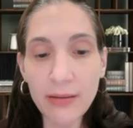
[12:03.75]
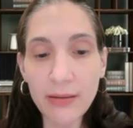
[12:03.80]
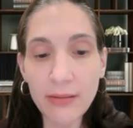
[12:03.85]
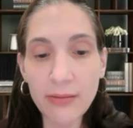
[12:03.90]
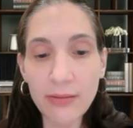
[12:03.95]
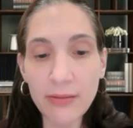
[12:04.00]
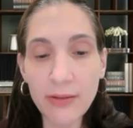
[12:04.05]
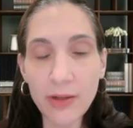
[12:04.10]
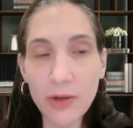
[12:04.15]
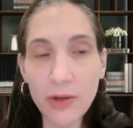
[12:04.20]

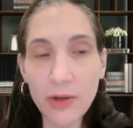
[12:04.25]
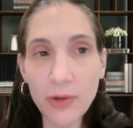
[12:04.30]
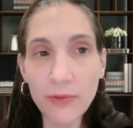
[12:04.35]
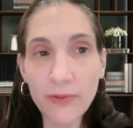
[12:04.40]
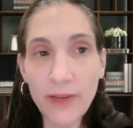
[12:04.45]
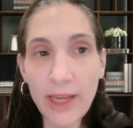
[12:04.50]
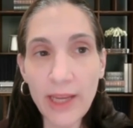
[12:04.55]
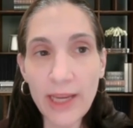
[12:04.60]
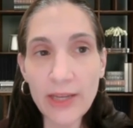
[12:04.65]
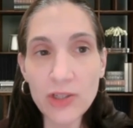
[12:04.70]
the
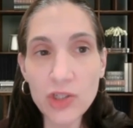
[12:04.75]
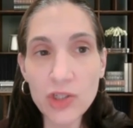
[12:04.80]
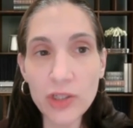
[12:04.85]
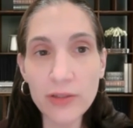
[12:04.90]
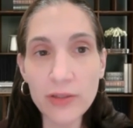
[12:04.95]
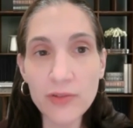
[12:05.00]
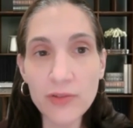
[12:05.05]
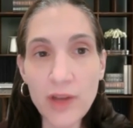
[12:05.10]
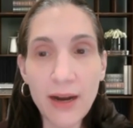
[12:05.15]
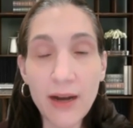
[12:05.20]

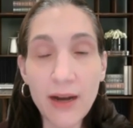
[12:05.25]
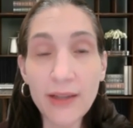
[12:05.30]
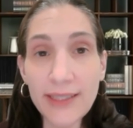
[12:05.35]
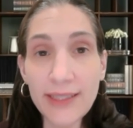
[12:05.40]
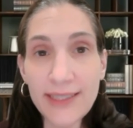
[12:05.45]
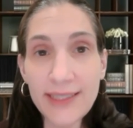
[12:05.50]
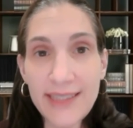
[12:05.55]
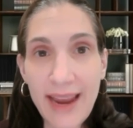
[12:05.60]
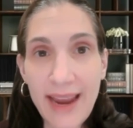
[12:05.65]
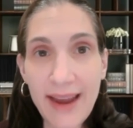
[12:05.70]
notifications on the
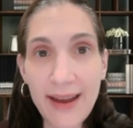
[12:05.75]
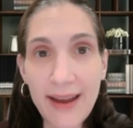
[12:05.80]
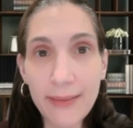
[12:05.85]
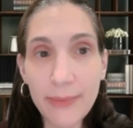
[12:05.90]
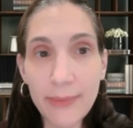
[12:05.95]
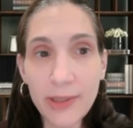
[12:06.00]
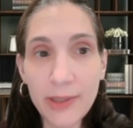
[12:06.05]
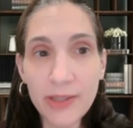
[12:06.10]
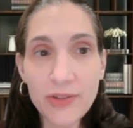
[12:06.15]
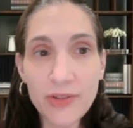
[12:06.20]

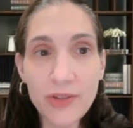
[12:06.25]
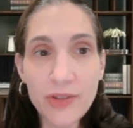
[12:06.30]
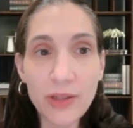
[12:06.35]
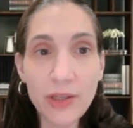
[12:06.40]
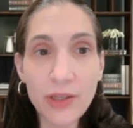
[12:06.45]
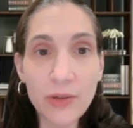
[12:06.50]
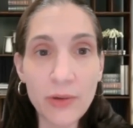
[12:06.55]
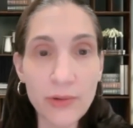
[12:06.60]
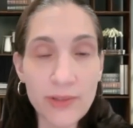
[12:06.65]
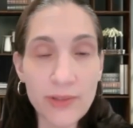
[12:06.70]
tab so
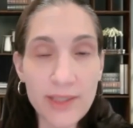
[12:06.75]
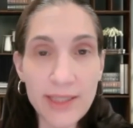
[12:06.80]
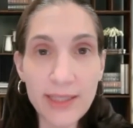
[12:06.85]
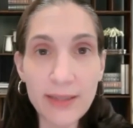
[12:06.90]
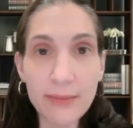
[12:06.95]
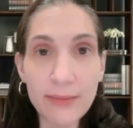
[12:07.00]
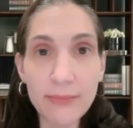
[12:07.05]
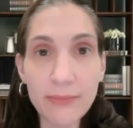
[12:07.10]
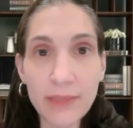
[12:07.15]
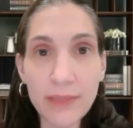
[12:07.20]
that you don't see
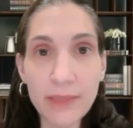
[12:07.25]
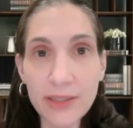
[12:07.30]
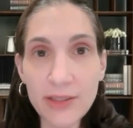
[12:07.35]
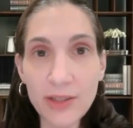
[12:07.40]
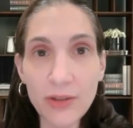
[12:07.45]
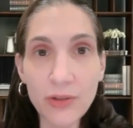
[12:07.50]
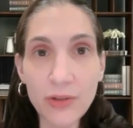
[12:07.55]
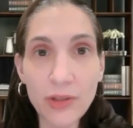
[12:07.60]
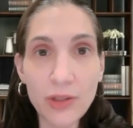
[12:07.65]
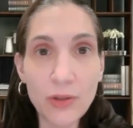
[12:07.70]
them
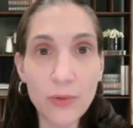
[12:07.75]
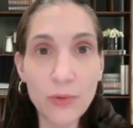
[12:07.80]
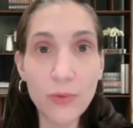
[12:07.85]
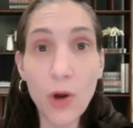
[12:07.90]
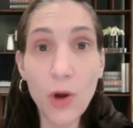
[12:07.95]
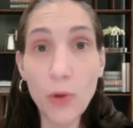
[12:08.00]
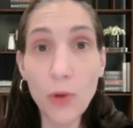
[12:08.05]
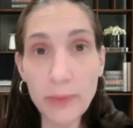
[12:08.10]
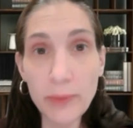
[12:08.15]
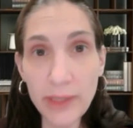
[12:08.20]
until you
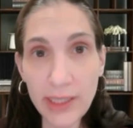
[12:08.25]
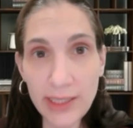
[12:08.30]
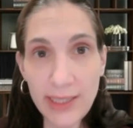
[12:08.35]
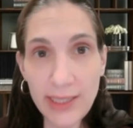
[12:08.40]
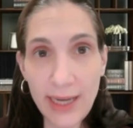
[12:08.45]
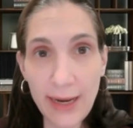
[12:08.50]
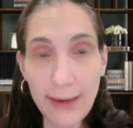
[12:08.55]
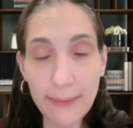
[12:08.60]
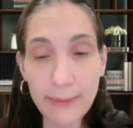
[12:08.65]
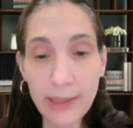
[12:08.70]
open the
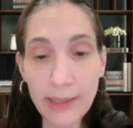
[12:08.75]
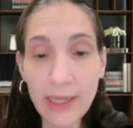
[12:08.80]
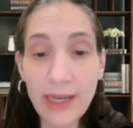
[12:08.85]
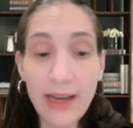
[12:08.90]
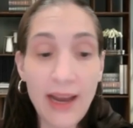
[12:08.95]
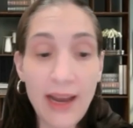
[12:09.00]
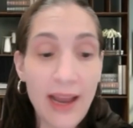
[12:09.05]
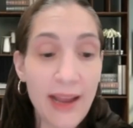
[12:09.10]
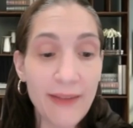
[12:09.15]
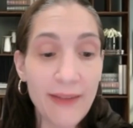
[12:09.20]
tab.
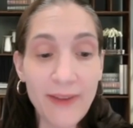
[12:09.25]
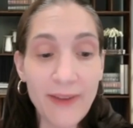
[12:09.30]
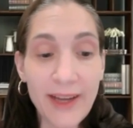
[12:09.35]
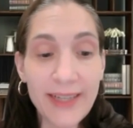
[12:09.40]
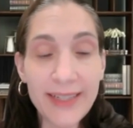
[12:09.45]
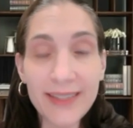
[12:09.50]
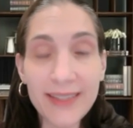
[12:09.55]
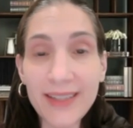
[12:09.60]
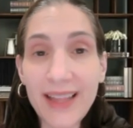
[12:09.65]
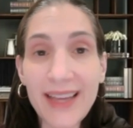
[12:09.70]
I find
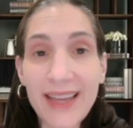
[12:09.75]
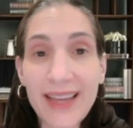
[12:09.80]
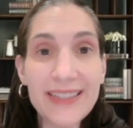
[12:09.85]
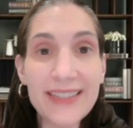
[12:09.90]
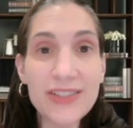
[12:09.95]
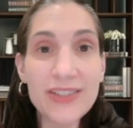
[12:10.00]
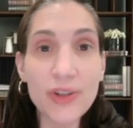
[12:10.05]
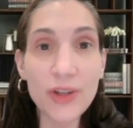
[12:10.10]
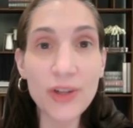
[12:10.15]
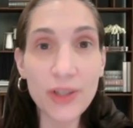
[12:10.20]
it a lot
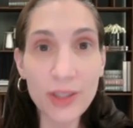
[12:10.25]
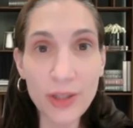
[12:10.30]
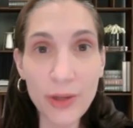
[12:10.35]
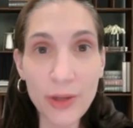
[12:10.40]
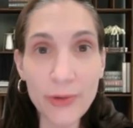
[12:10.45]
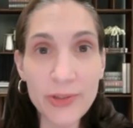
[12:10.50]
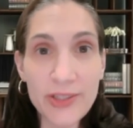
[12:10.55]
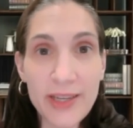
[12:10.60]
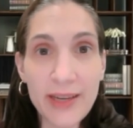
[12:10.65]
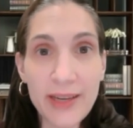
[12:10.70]
easier to
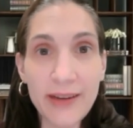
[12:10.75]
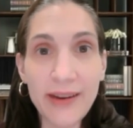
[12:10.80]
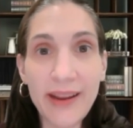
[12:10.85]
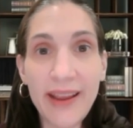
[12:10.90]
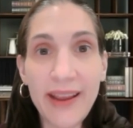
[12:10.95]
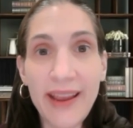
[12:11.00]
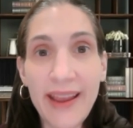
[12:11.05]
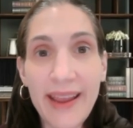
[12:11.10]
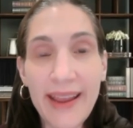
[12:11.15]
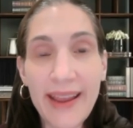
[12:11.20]
close it
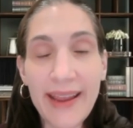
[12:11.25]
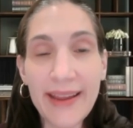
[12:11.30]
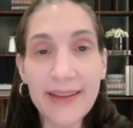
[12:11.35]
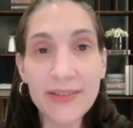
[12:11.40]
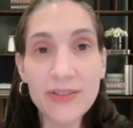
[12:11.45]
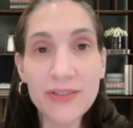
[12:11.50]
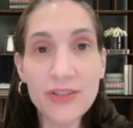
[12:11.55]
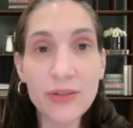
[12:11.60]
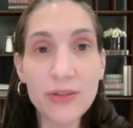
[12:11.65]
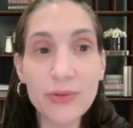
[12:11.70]

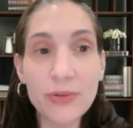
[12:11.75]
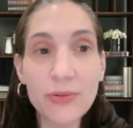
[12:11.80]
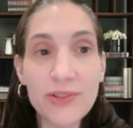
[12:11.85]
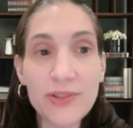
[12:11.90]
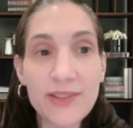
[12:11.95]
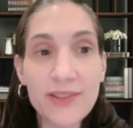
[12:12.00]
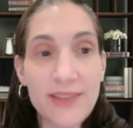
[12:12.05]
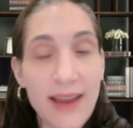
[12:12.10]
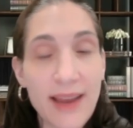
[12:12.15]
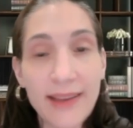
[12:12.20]
and to
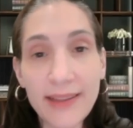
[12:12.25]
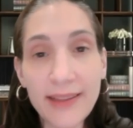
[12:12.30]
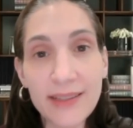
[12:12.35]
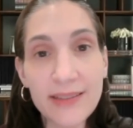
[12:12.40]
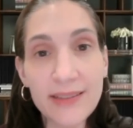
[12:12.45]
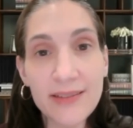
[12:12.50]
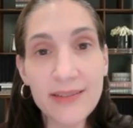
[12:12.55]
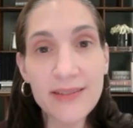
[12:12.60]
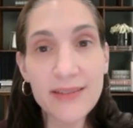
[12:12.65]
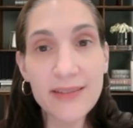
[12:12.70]

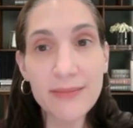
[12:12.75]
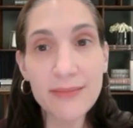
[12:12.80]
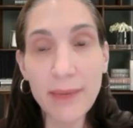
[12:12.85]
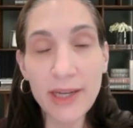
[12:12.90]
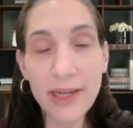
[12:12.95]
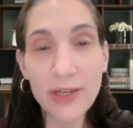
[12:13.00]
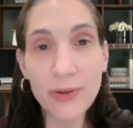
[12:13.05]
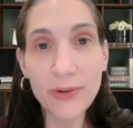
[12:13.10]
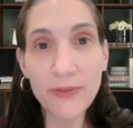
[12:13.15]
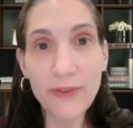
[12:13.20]
silence my
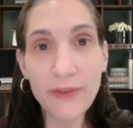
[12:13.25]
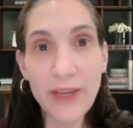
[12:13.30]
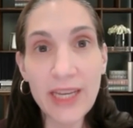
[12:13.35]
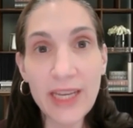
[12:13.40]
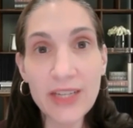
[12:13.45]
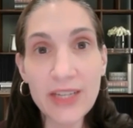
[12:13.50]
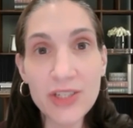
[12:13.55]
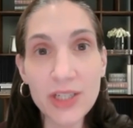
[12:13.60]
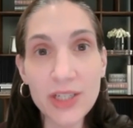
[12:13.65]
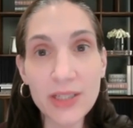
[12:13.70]

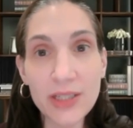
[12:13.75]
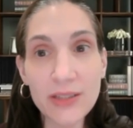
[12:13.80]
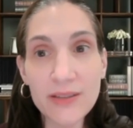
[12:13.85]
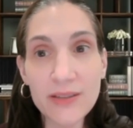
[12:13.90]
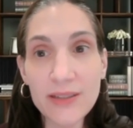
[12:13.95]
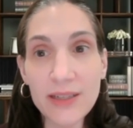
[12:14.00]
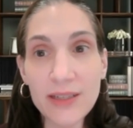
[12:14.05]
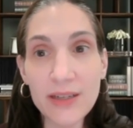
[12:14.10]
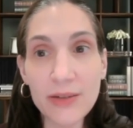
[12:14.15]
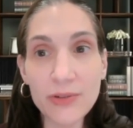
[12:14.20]

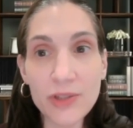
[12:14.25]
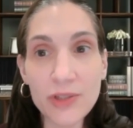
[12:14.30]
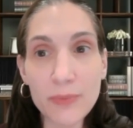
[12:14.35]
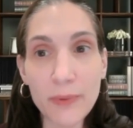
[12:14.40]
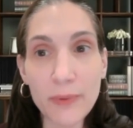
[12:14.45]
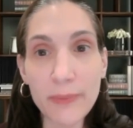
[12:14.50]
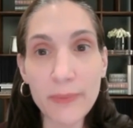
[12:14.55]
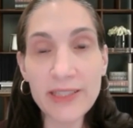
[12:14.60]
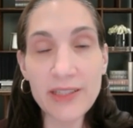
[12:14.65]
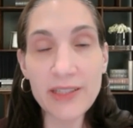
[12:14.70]
notifications, just
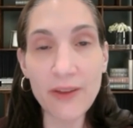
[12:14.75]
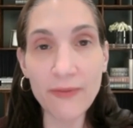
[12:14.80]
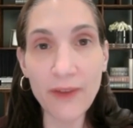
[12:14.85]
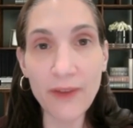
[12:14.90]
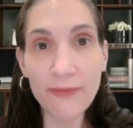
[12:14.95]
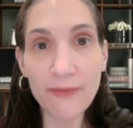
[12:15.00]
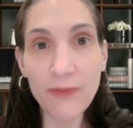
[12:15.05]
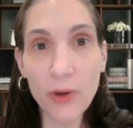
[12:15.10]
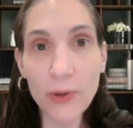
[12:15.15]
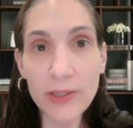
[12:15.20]
put myself
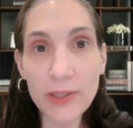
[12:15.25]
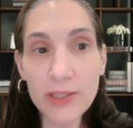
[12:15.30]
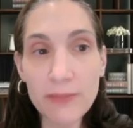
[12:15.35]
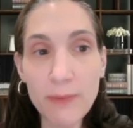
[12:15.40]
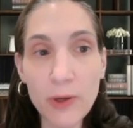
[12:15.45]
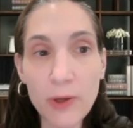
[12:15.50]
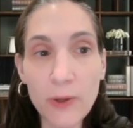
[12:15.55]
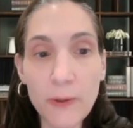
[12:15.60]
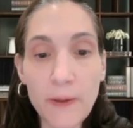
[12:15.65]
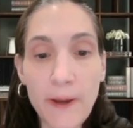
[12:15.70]
on focus
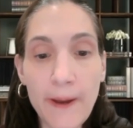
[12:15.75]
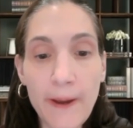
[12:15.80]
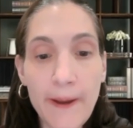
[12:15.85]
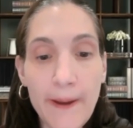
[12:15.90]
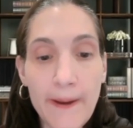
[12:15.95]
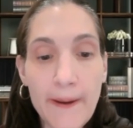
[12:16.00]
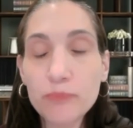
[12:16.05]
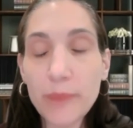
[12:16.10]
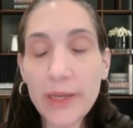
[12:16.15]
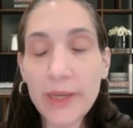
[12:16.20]
mode.
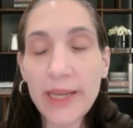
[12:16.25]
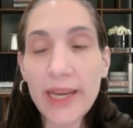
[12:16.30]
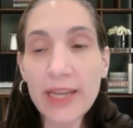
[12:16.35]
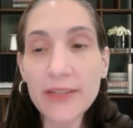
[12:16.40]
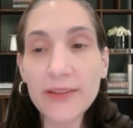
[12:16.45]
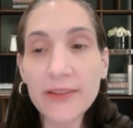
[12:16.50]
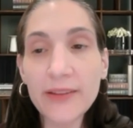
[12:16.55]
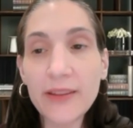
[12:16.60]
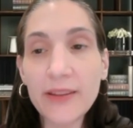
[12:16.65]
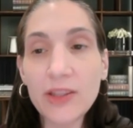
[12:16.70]
But
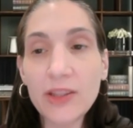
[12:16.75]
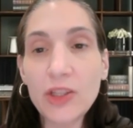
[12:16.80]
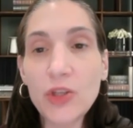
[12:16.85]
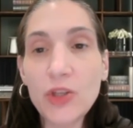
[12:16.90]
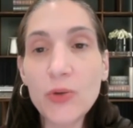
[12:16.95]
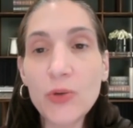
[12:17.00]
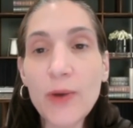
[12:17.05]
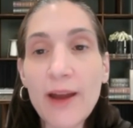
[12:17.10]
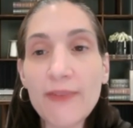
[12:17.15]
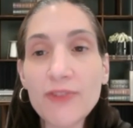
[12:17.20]
again,
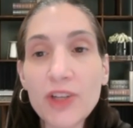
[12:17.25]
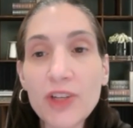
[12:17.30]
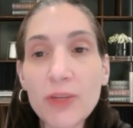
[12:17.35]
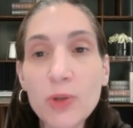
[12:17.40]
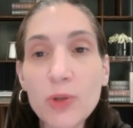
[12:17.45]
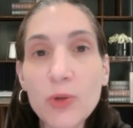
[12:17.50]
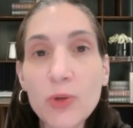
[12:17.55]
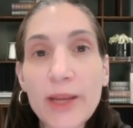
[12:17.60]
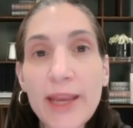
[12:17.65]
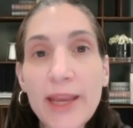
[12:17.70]
you have to
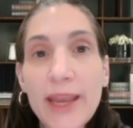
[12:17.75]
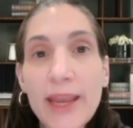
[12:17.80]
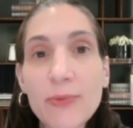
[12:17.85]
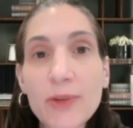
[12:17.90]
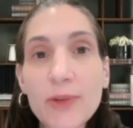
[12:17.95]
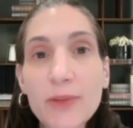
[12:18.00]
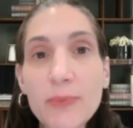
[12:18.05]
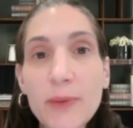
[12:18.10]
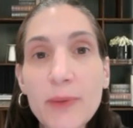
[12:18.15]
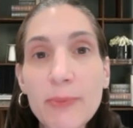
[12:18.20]
communicate
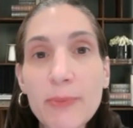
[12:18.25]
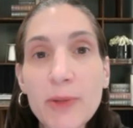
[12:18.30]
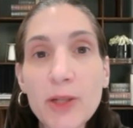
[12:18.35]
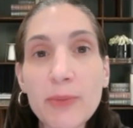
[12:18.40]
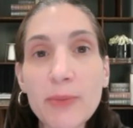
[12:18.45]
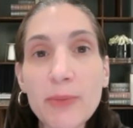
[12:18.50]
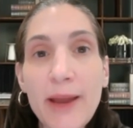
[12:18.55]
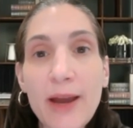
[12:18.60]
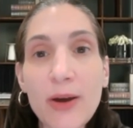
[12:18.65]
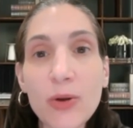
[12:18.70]
with people
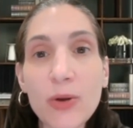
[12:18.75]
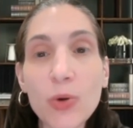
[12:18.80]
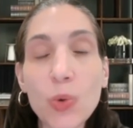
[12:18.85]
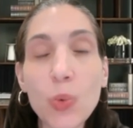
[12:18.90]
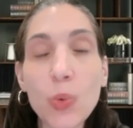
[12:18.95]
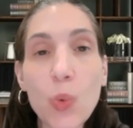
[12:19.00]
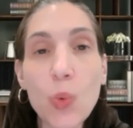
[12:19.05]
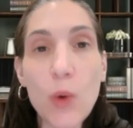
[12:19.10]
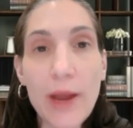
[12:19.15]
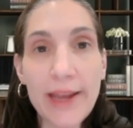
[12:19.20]
about
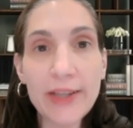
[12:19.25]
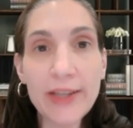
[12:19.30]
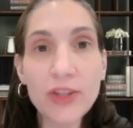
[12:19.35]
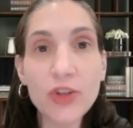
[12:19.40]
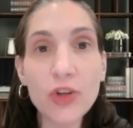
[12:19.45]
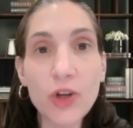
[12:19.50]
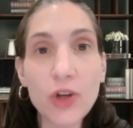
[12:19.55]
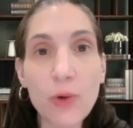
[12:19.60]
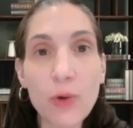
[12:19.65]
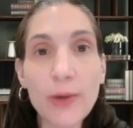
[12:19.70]
when
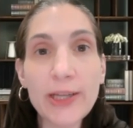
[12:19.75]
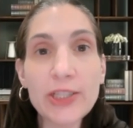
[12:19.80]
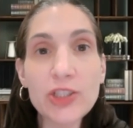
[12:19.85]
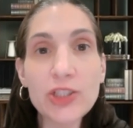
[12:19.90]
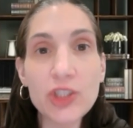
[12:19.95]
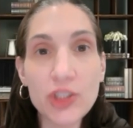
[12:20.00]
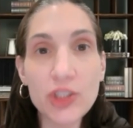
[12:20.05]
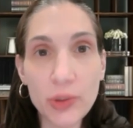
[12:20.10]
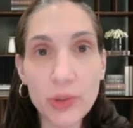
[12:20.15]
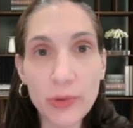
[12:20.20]
you're going
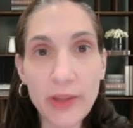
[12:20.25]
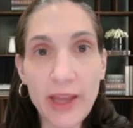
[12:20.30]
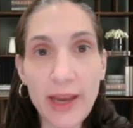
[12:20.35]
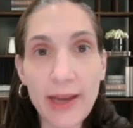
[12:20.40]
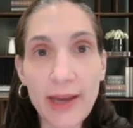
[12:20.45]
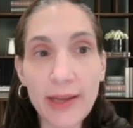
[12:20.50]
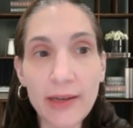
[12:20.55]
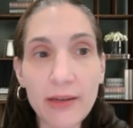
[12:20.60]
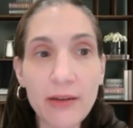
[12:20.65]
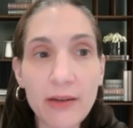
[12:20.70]
to do
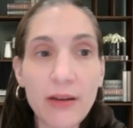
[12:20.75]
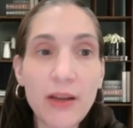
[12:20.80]
that.